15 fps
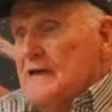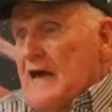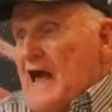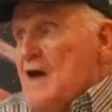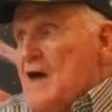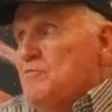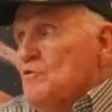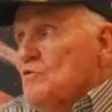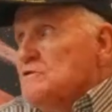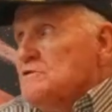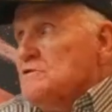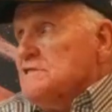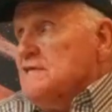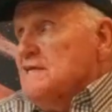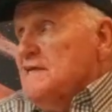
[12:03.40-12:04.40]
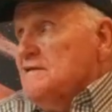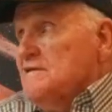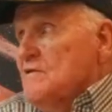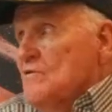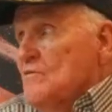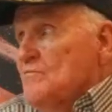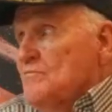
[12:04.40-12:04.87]
apple was at the end
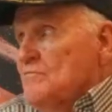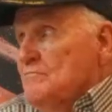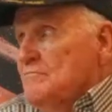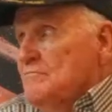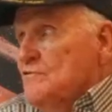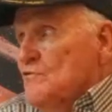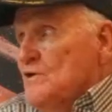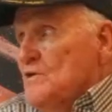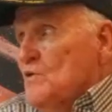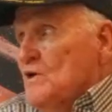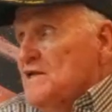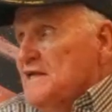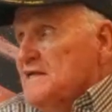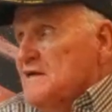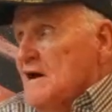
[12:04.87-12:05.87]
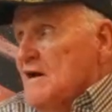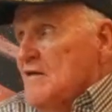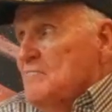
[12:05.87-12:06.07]
of the tree, wasn't it, Tom?